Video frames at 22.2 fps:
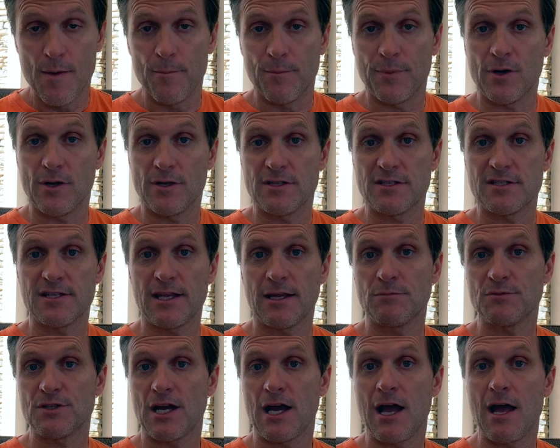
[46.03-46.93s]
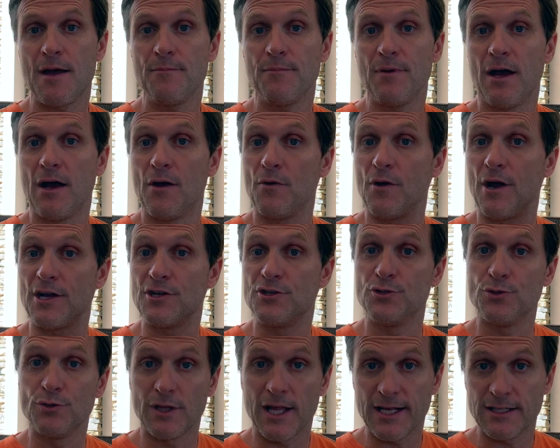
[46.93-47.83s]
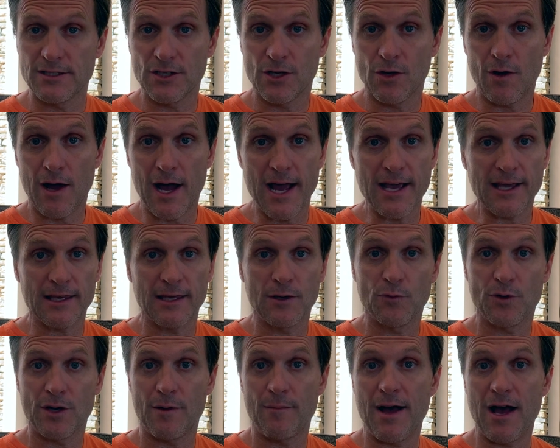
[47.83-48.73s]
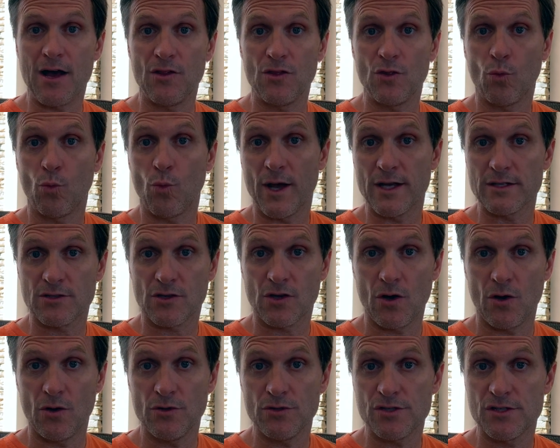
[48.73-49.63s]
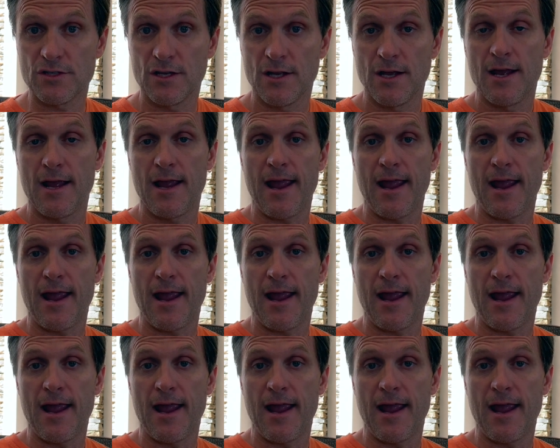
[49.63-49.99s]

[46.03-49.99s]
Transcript: but at the same time, I do like to go hiking when I'm out on the West Coast,